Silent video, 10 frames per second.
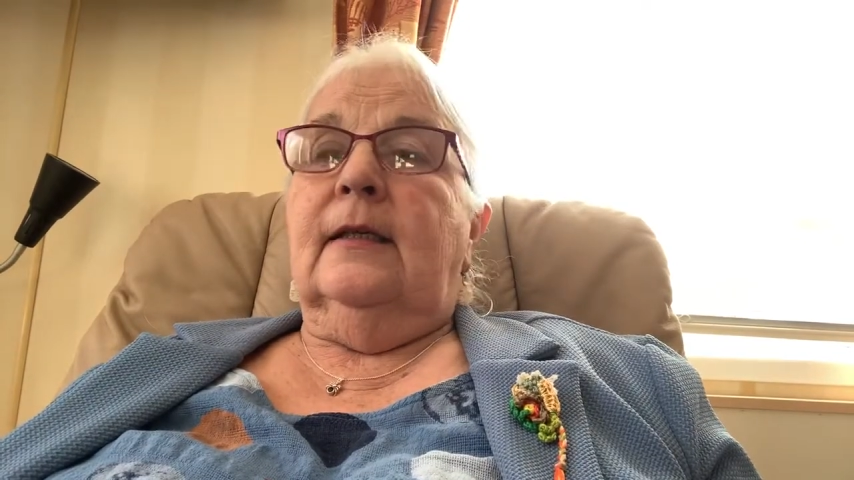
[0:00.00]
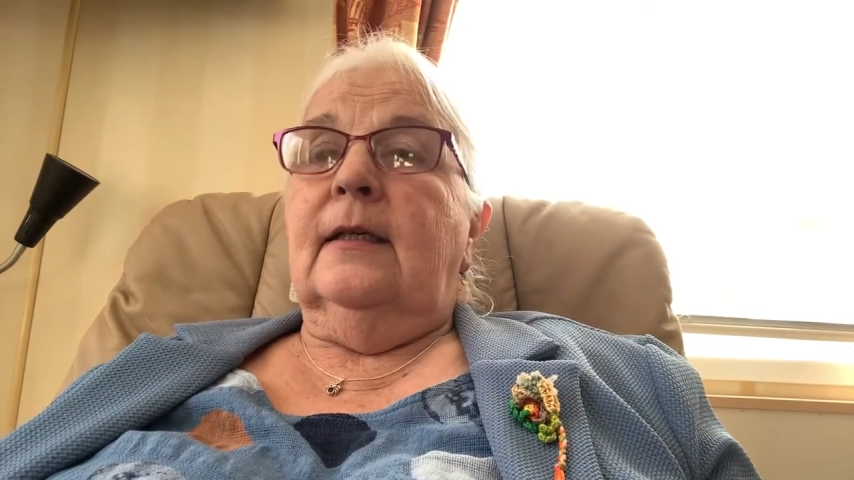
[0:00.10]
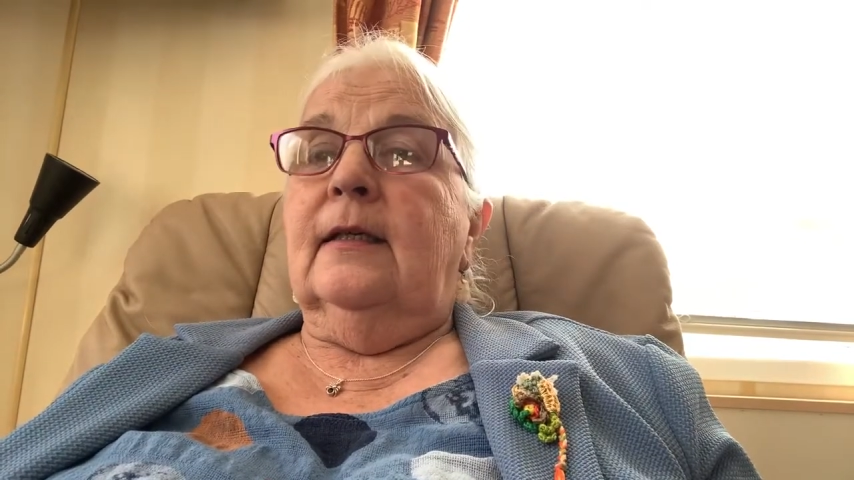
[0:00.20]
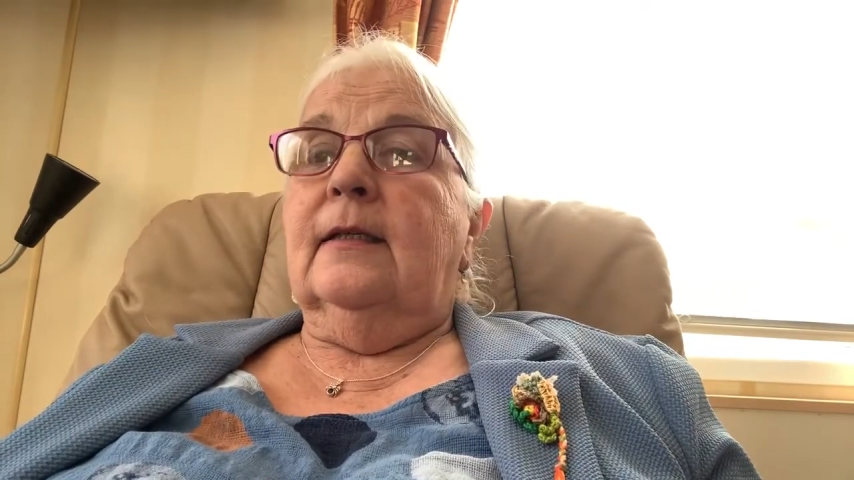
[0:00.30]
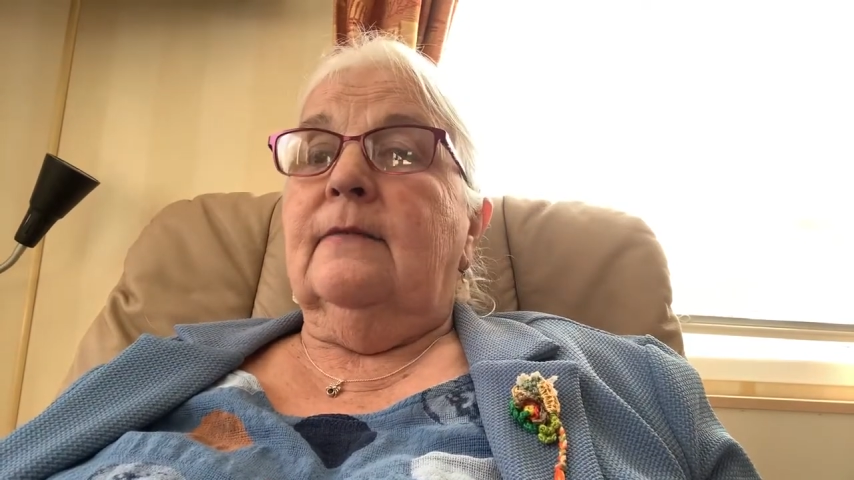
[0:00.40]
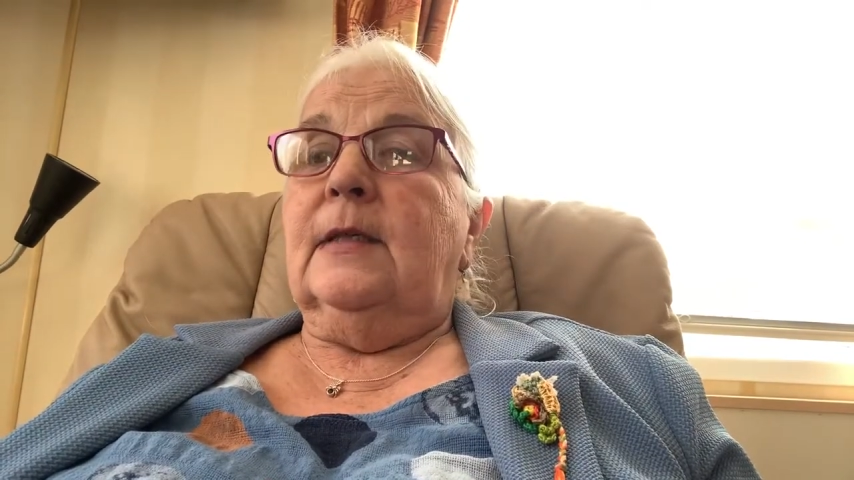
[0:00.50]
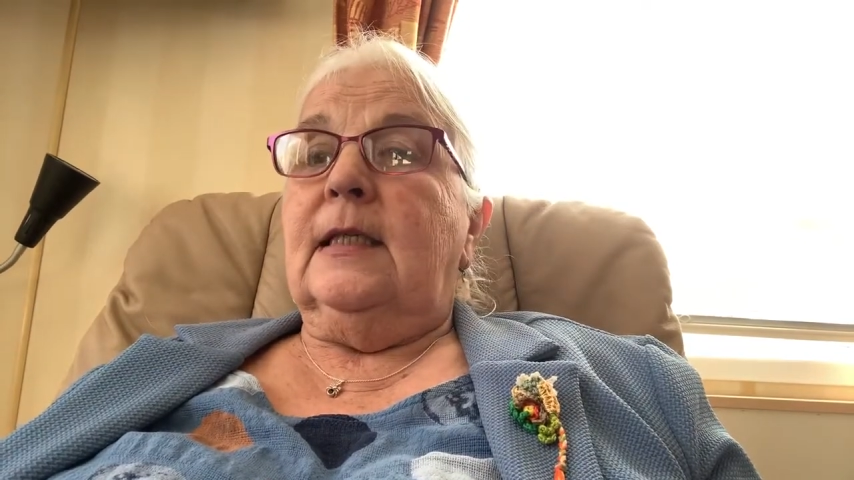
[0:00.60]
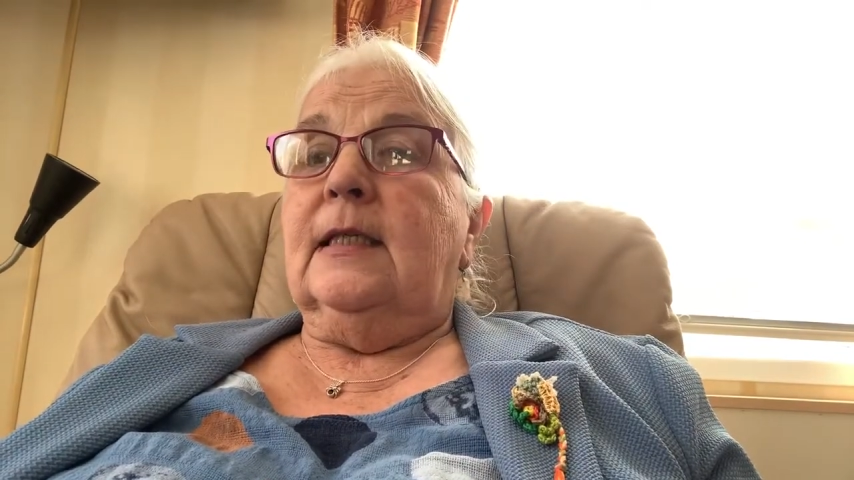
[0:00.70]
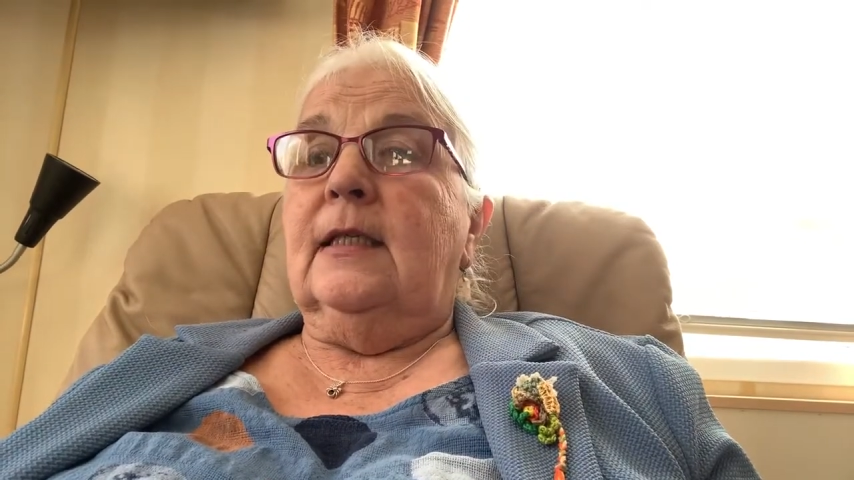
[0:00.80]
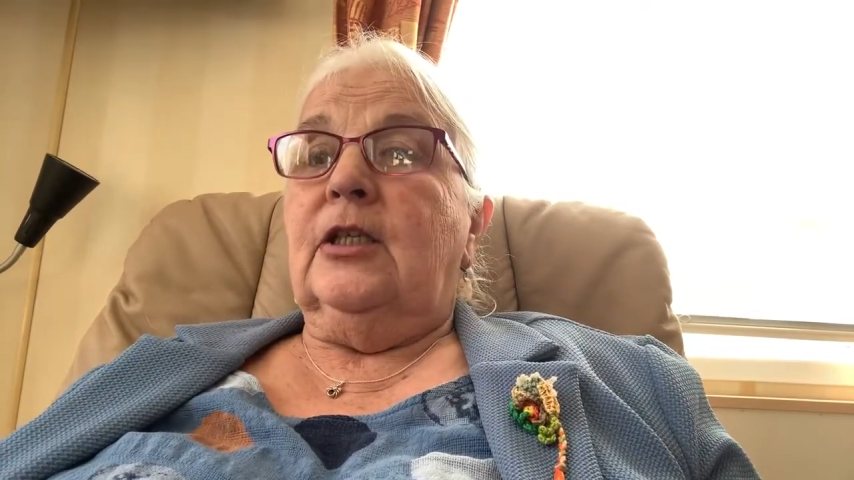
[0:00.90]
I've been
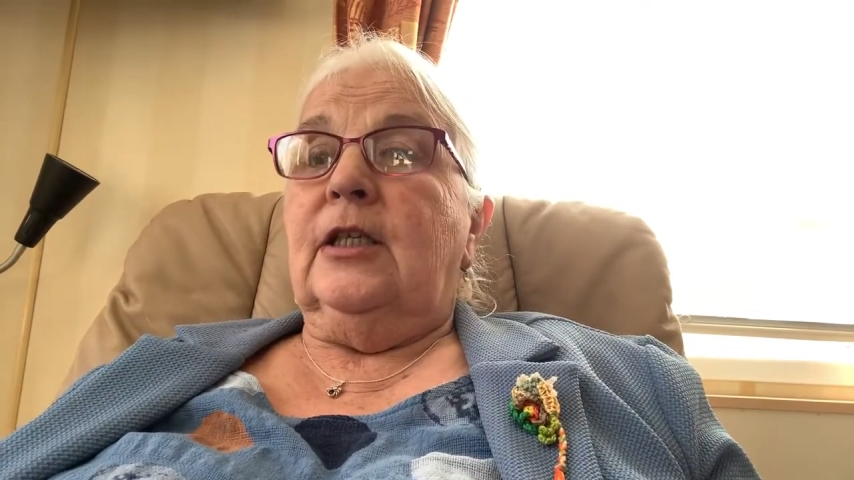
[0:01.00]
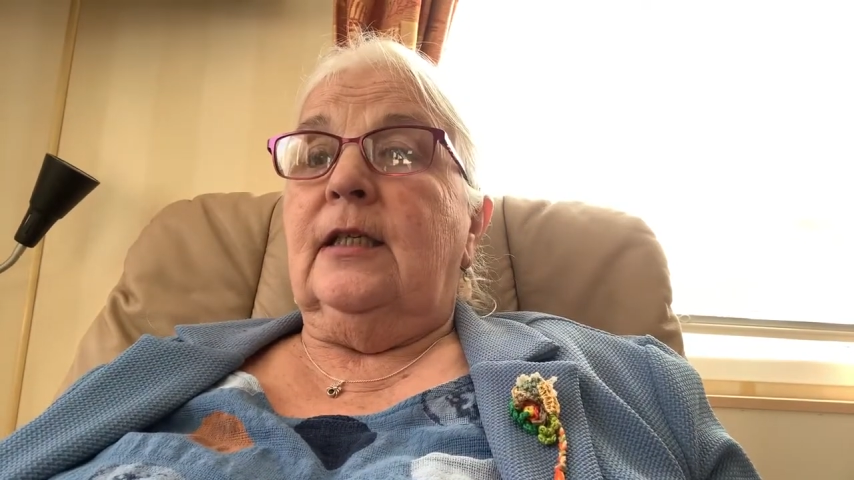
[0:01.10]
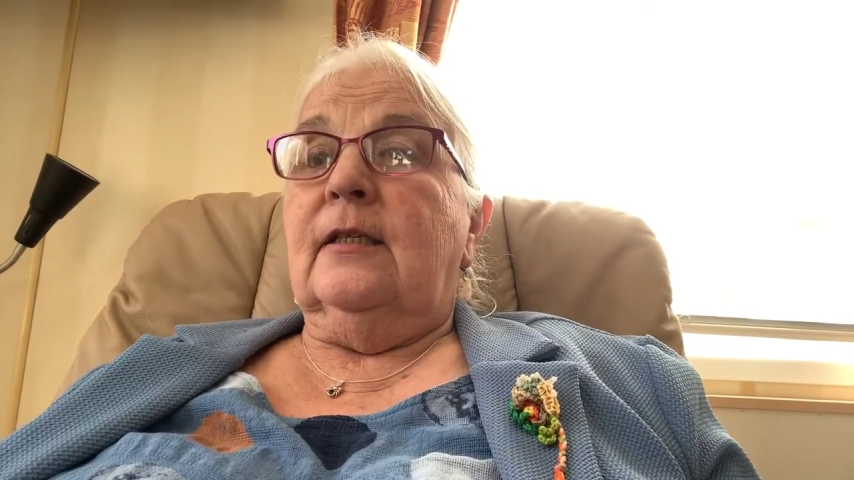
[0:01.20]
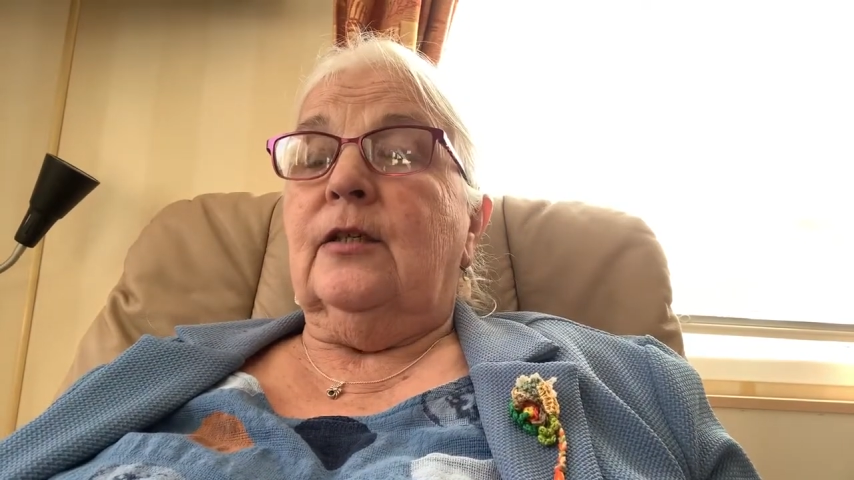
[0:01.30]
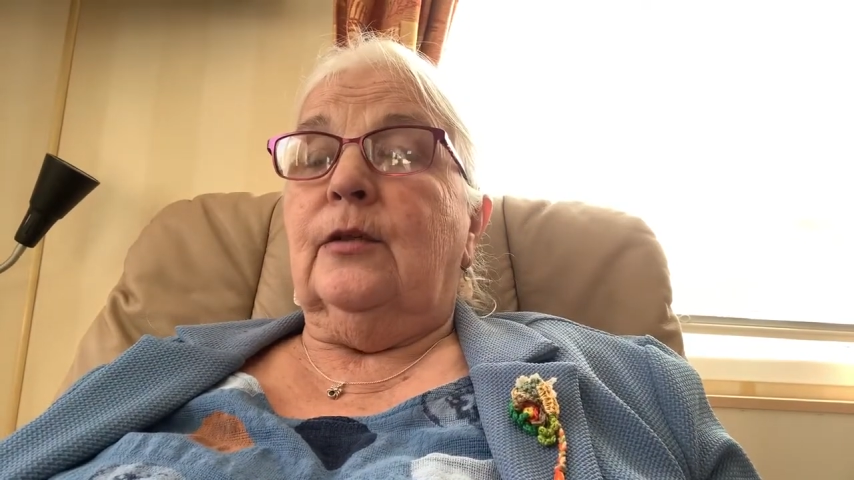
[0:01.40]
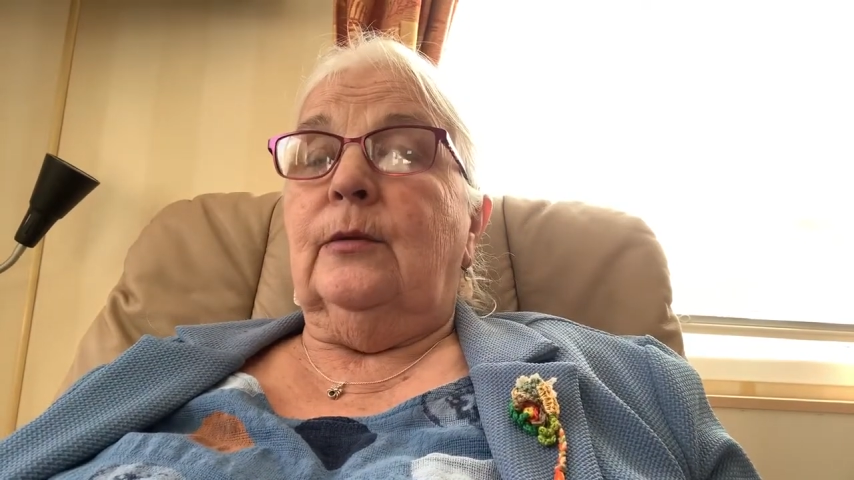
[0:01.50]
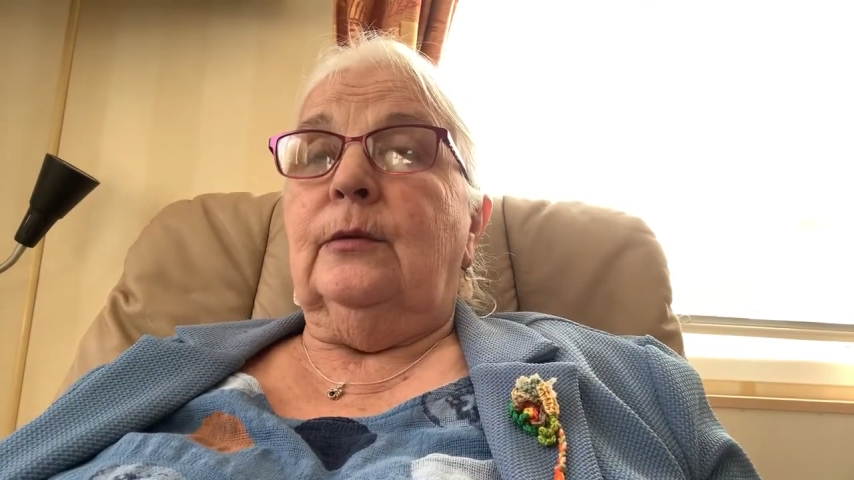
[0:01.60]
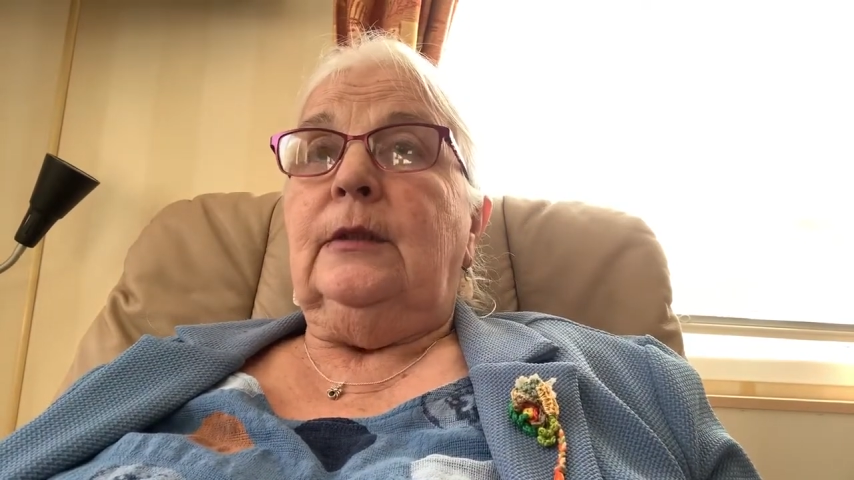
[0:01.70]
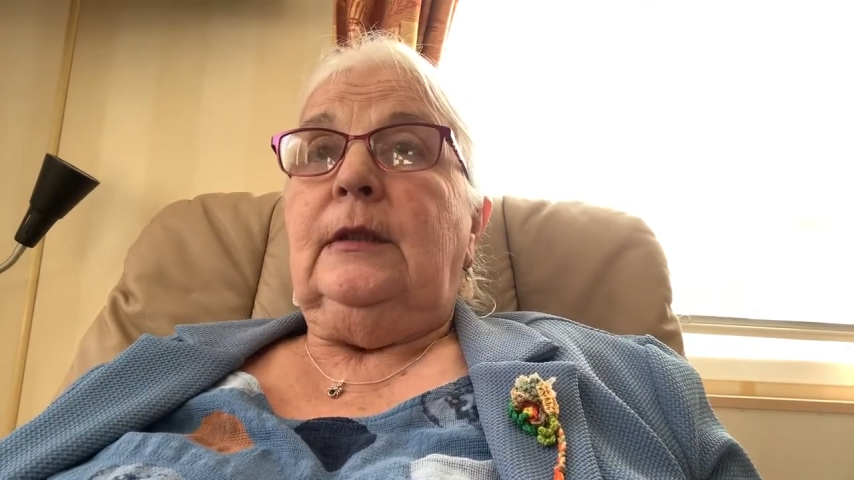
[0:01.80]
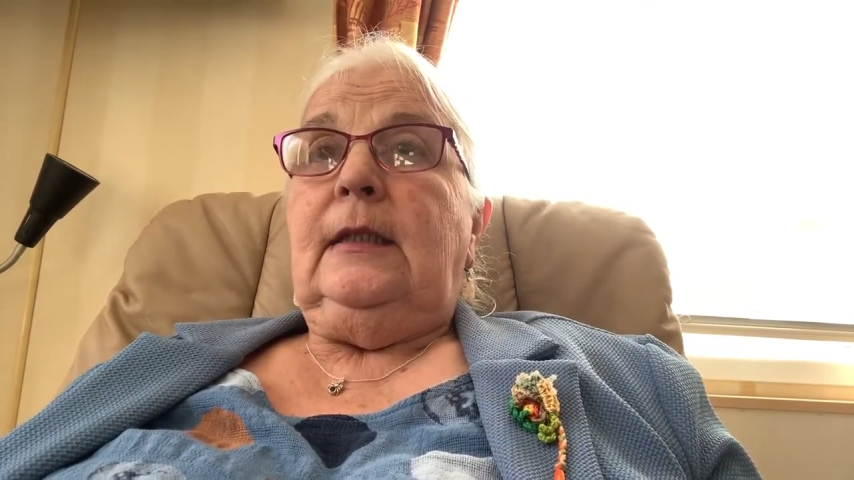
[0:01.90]
teaching in school,